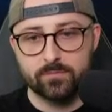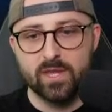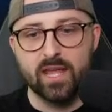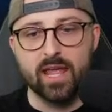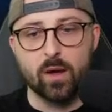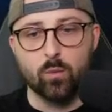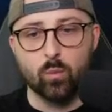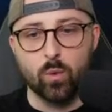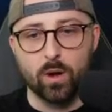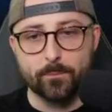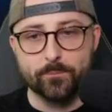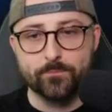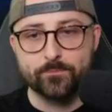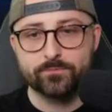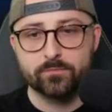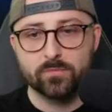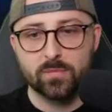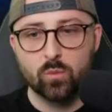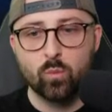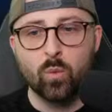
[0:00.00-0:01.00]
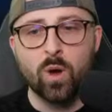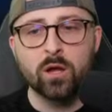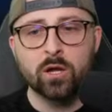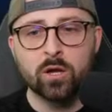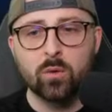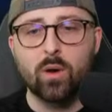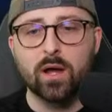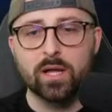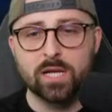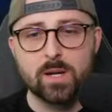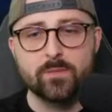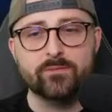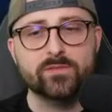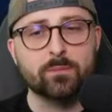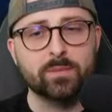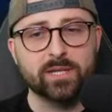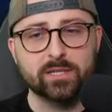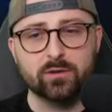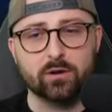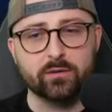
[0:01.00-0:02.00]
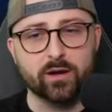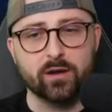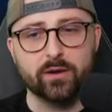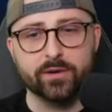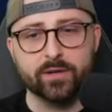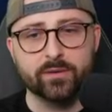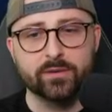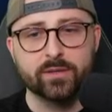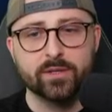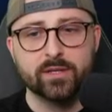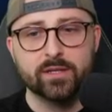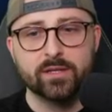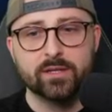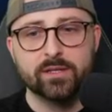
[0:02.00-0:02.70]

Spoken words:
Yeah, 1. 1 quite comfortably, Doriano.